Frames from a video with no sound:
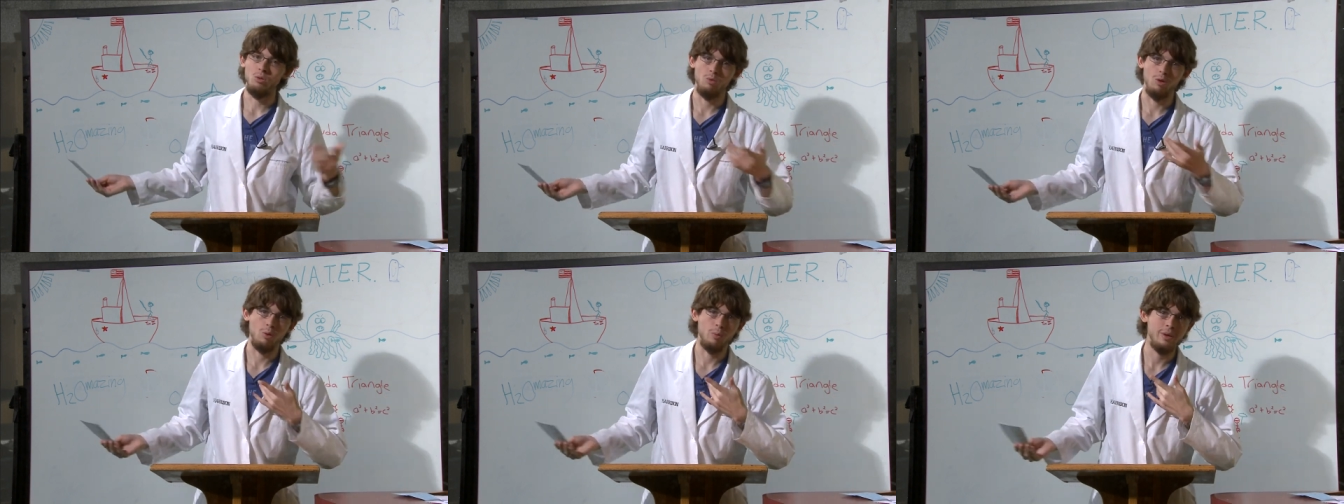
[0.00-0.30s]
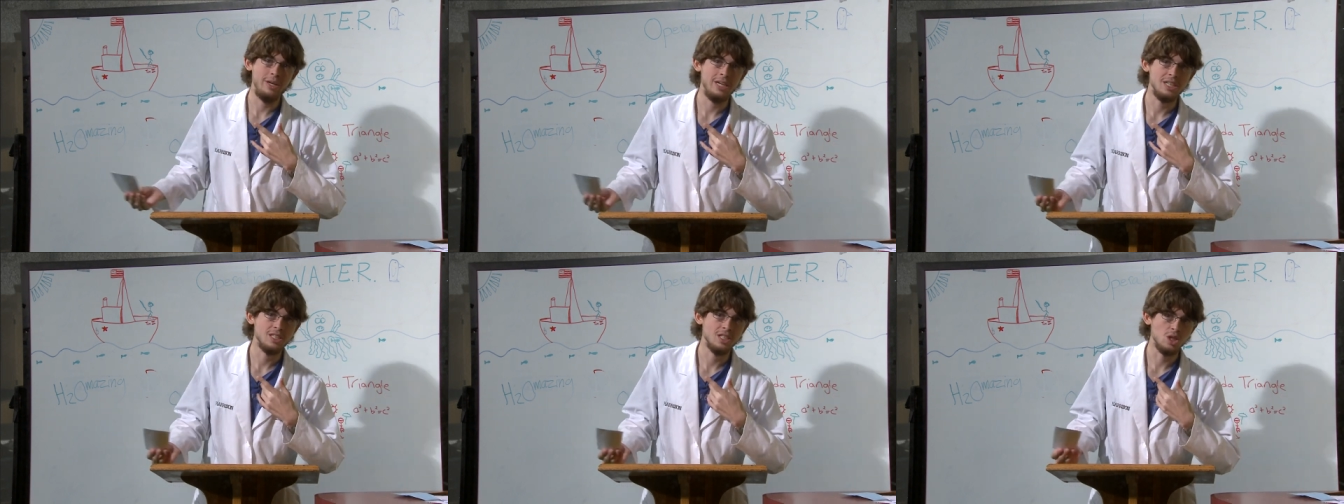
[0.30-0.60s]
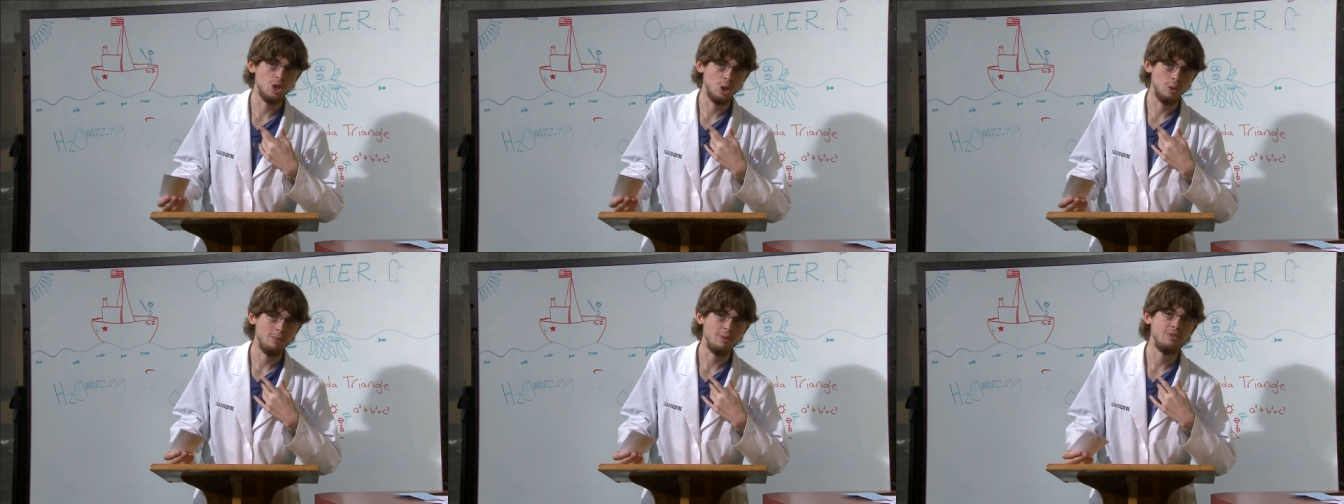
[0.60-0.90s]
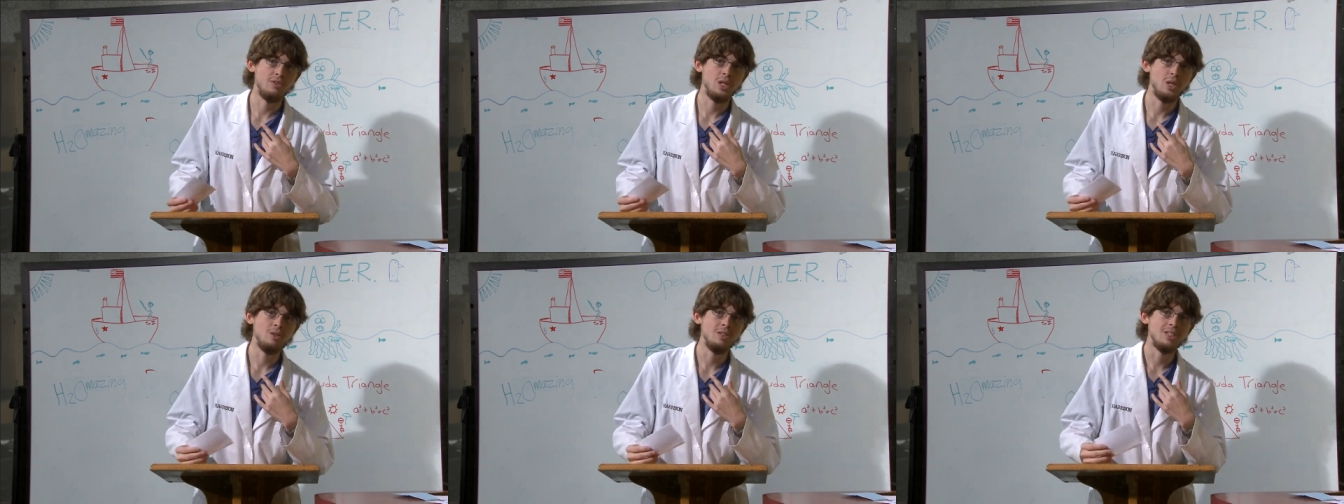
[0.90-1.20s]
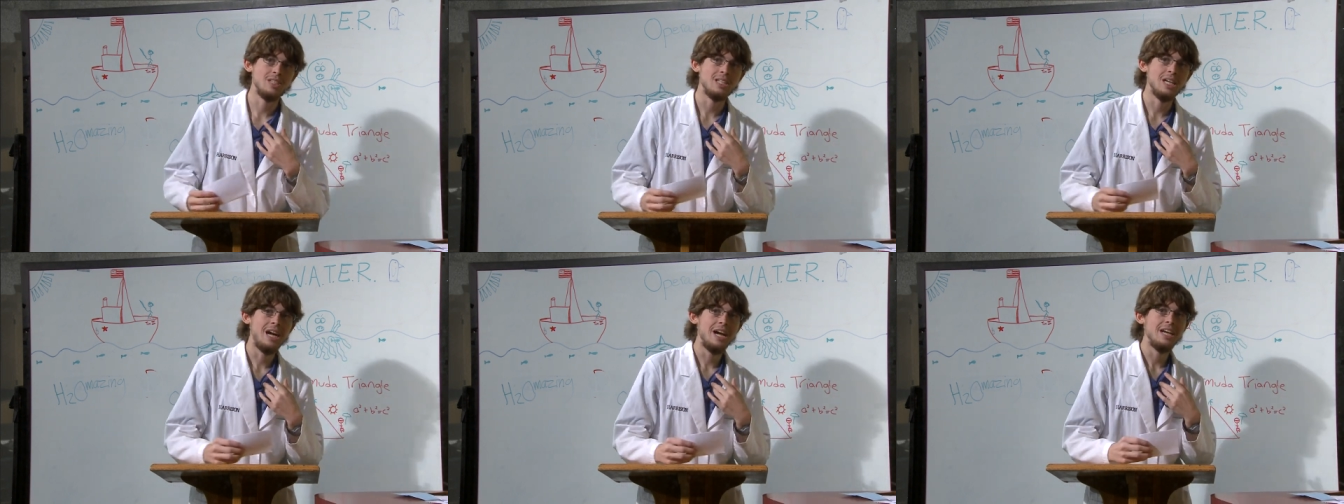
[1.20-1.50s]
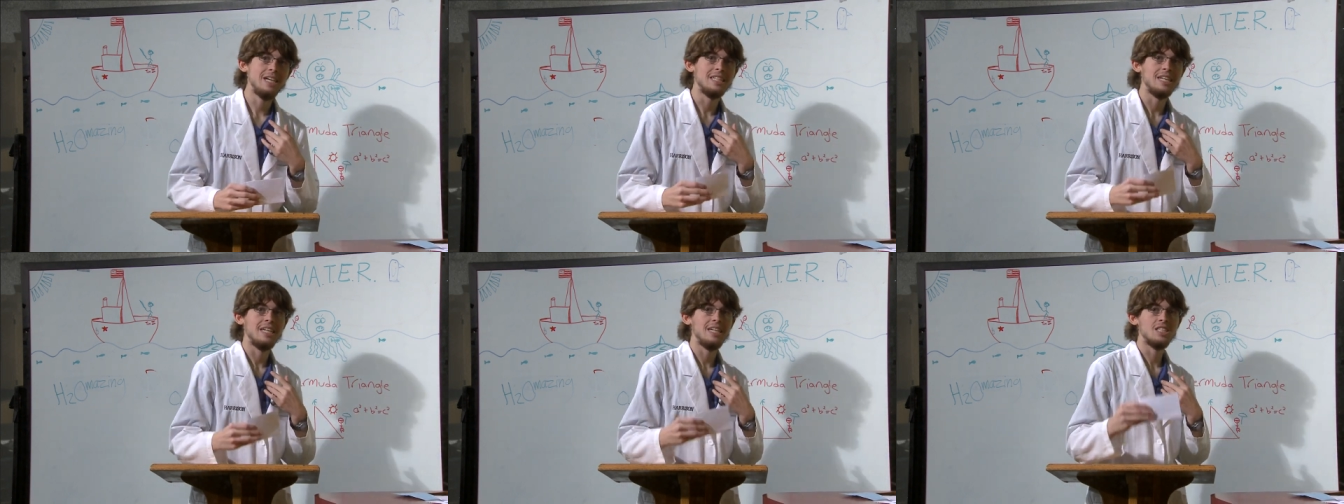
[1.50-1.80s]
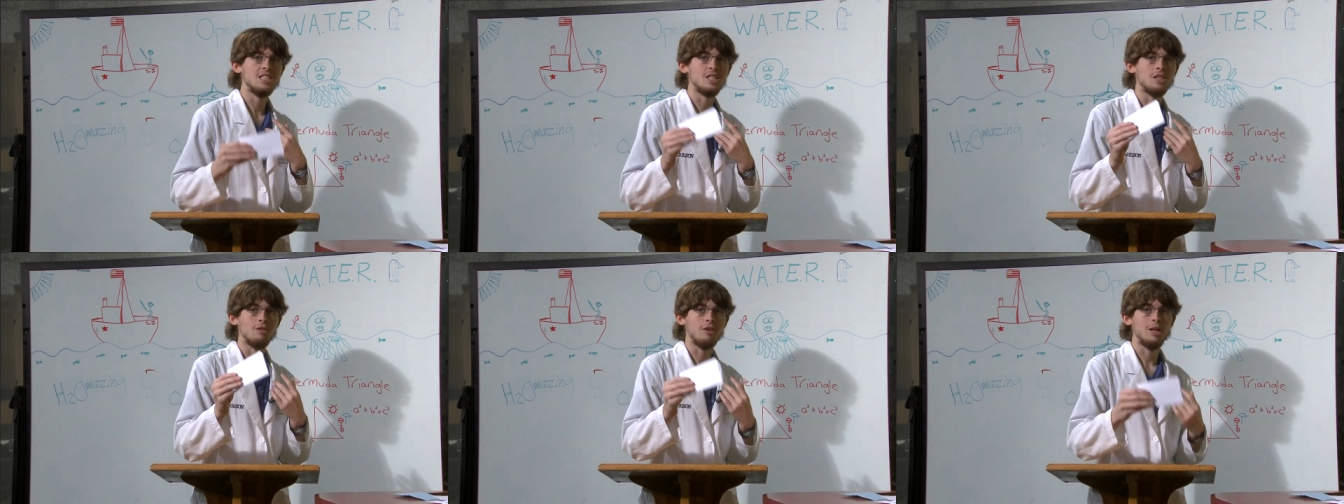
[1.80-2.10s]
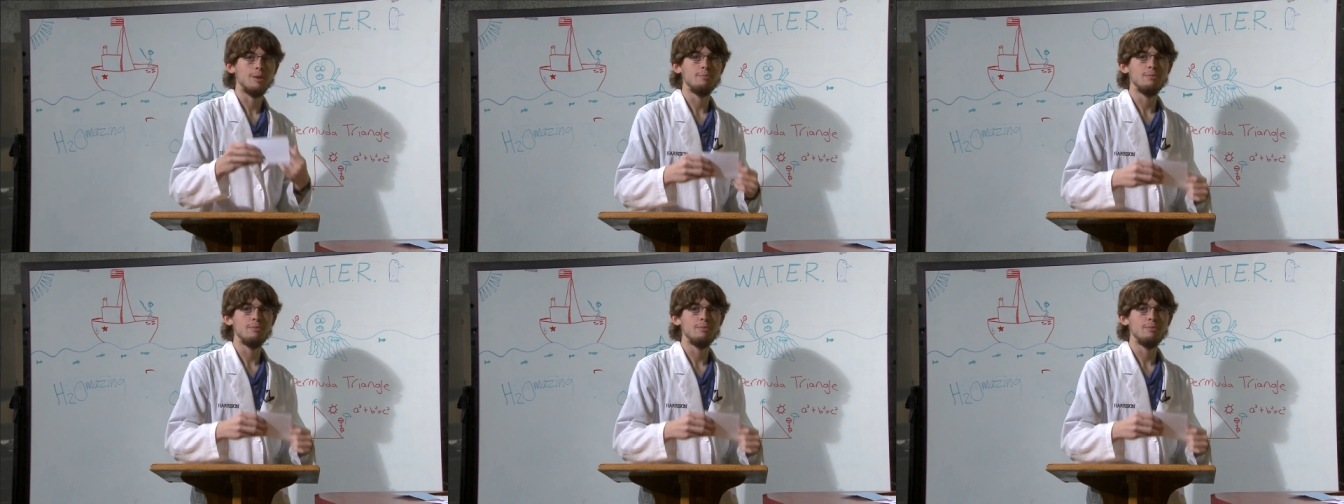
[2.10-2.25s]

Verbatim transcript: where we as a group of student scientists are on